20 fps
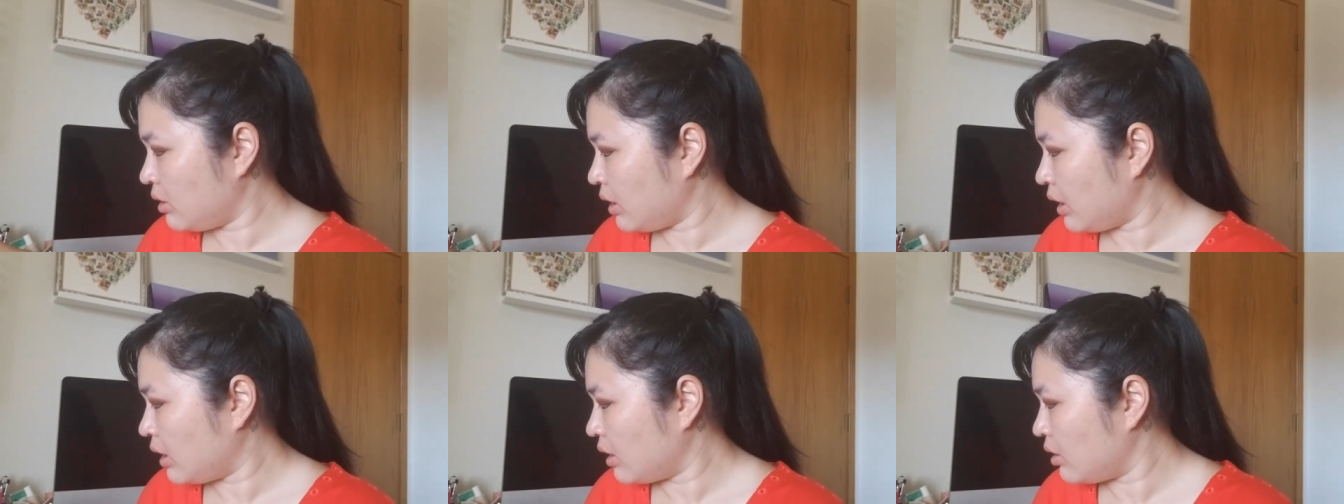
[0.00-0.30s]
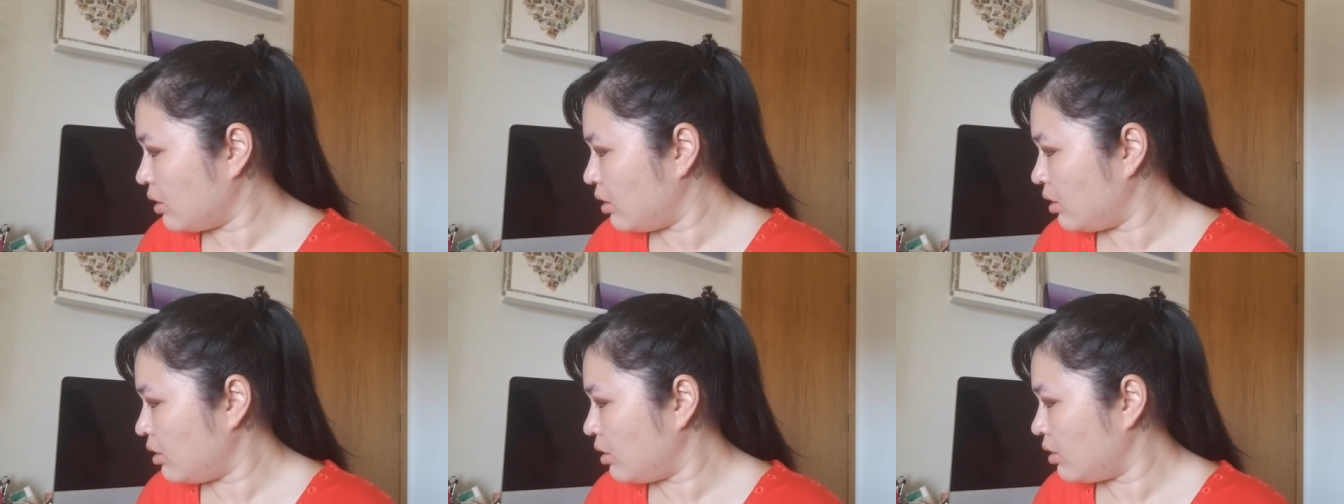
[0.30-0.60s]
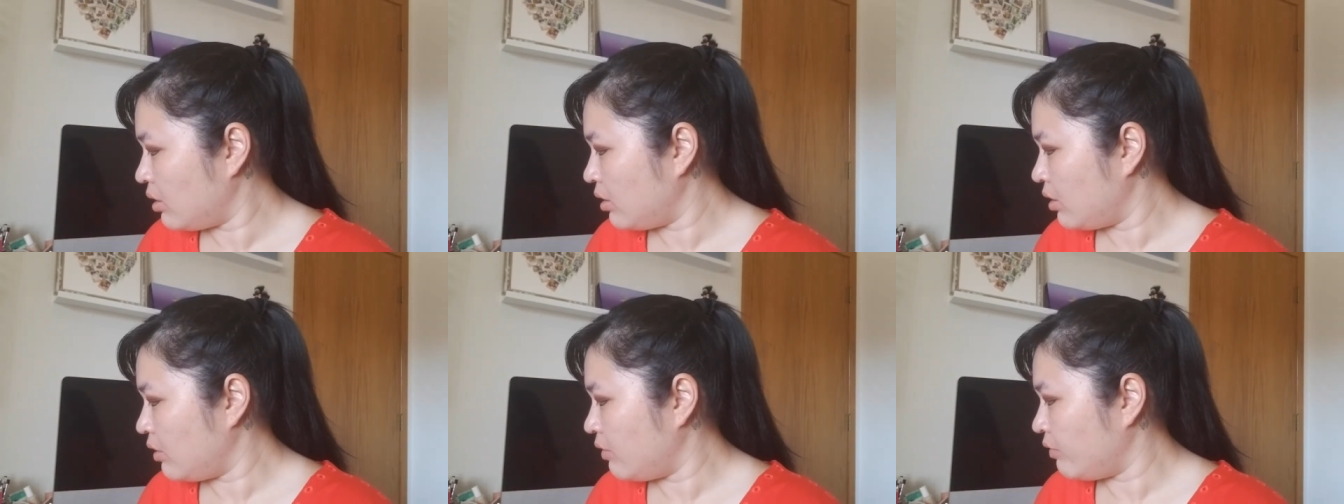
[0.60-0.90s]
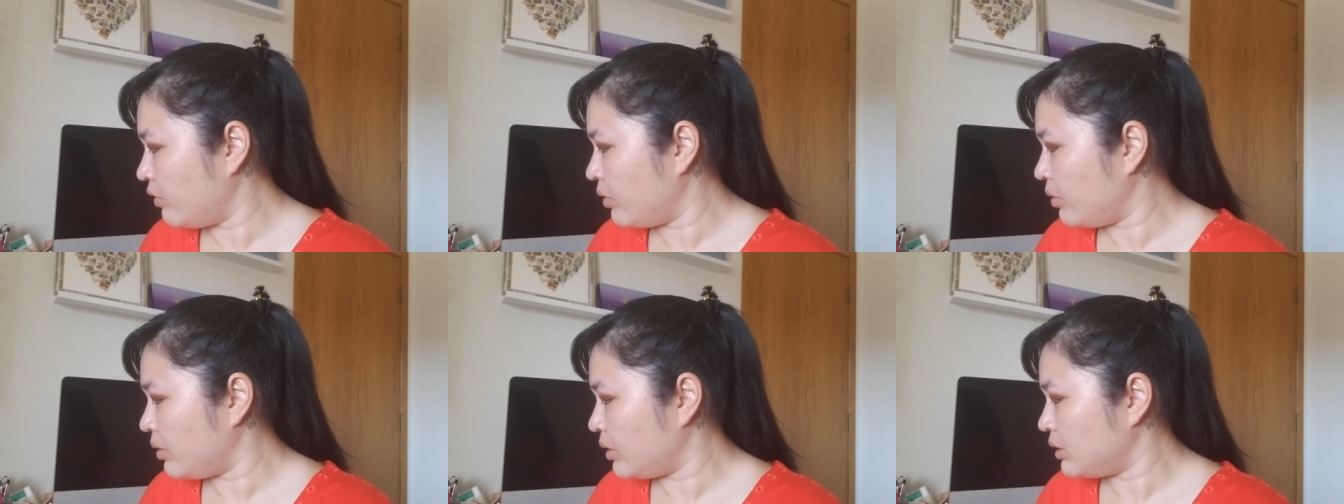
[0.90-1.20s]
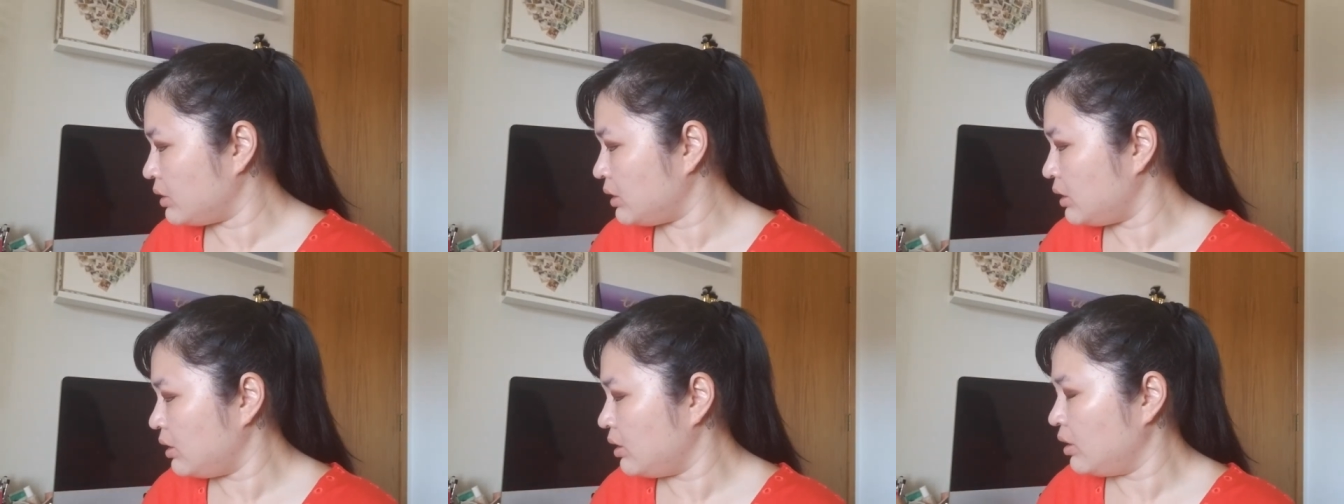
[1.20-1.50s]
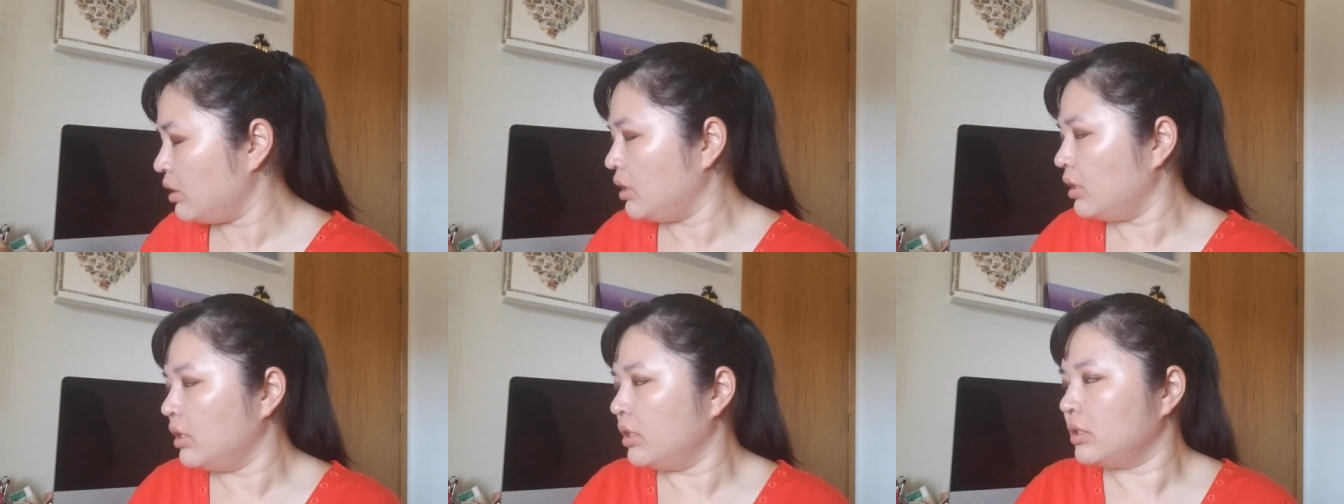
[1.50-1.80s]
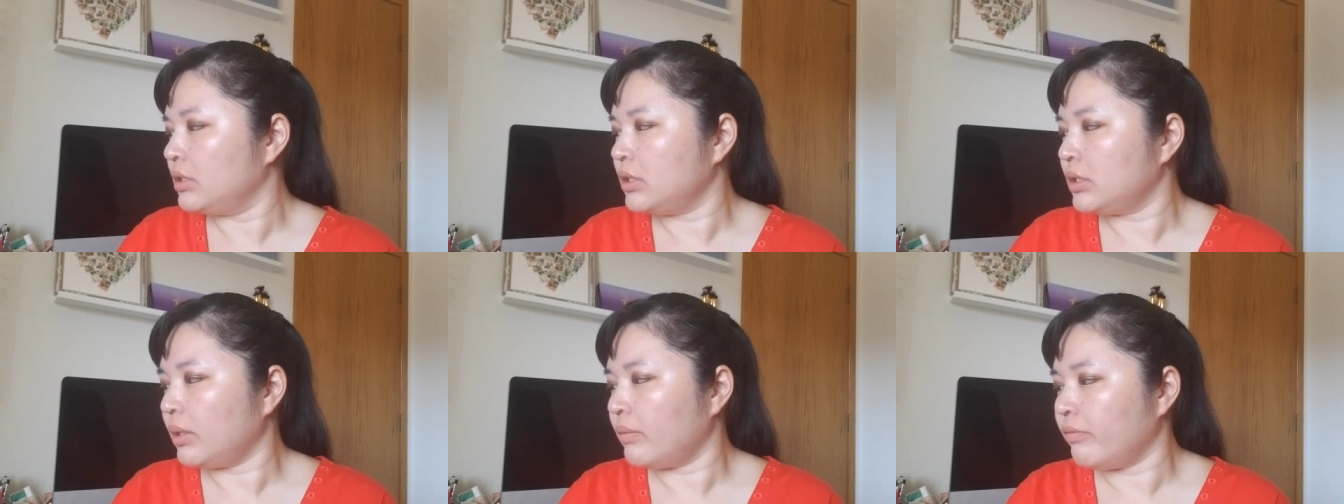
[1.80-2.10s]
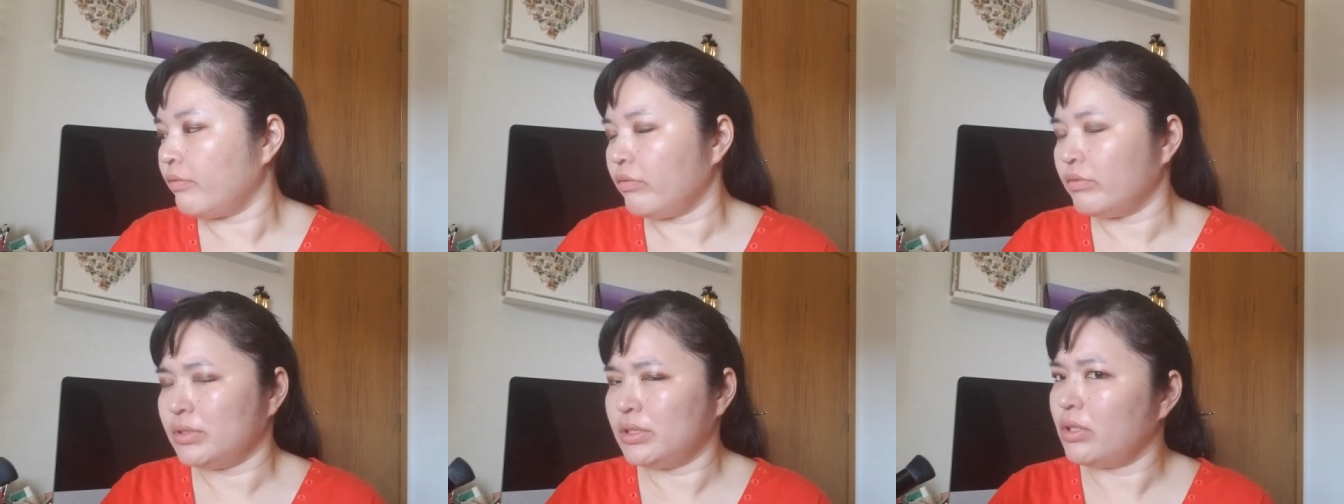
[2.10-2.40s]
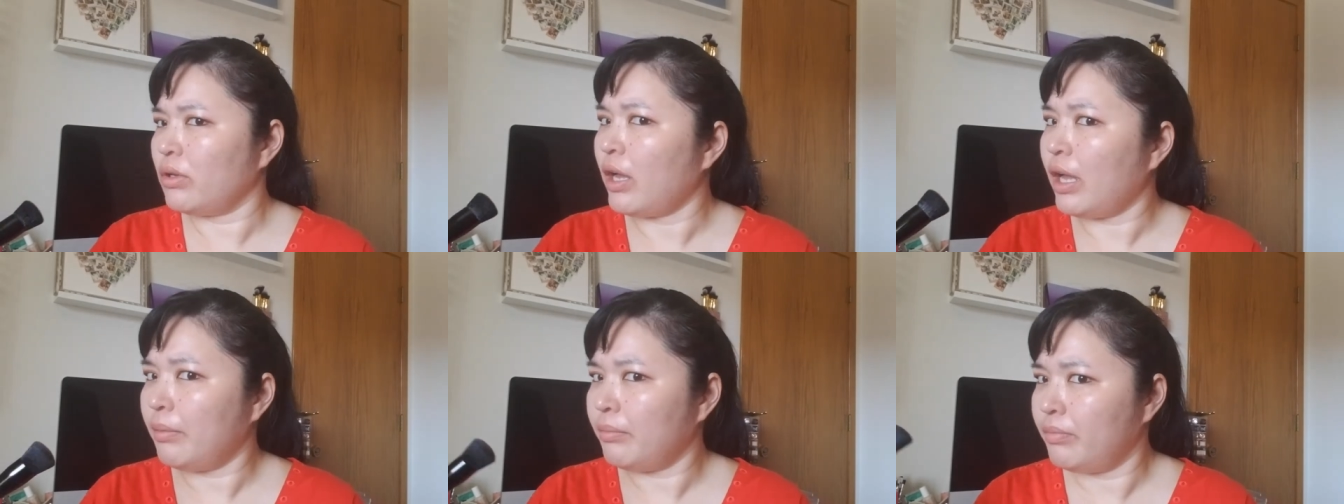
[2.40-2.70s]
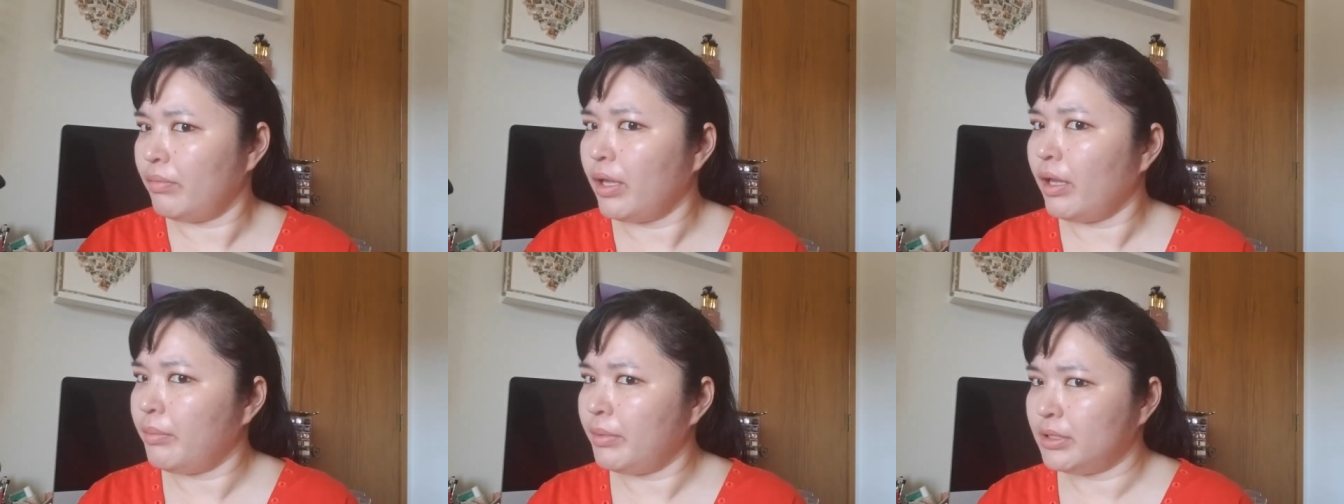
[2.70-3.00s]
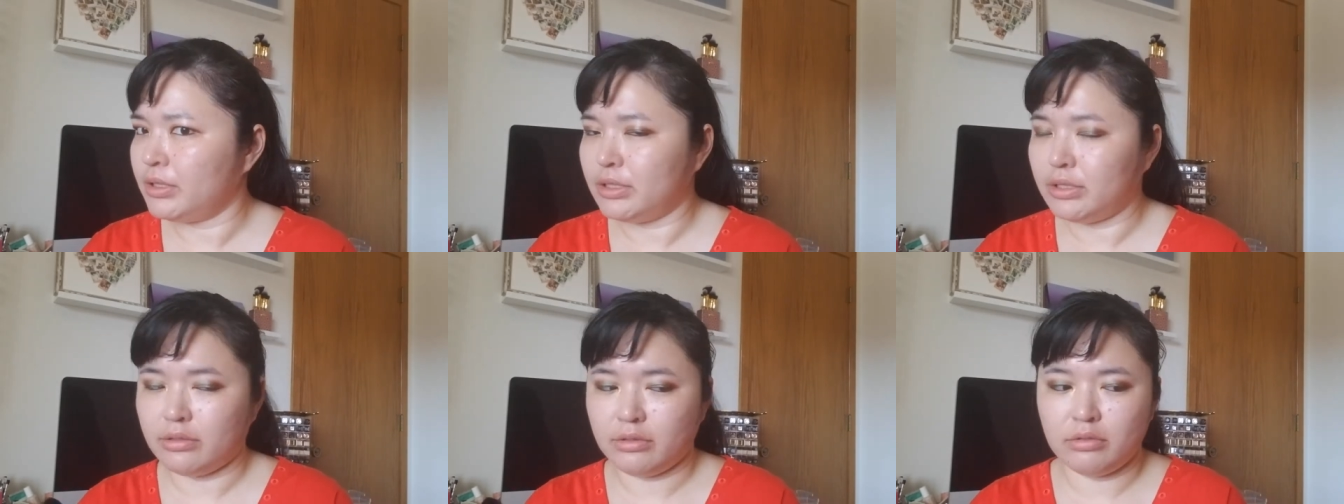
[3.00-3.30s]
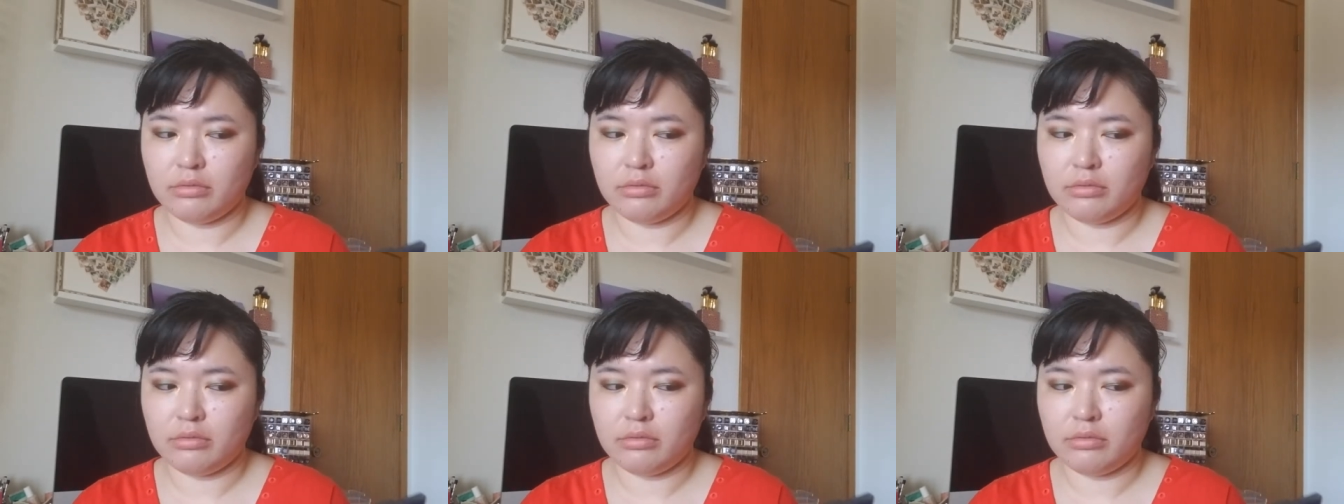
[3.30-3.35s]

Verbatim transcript: Like, I've noticed some, so I've, I've been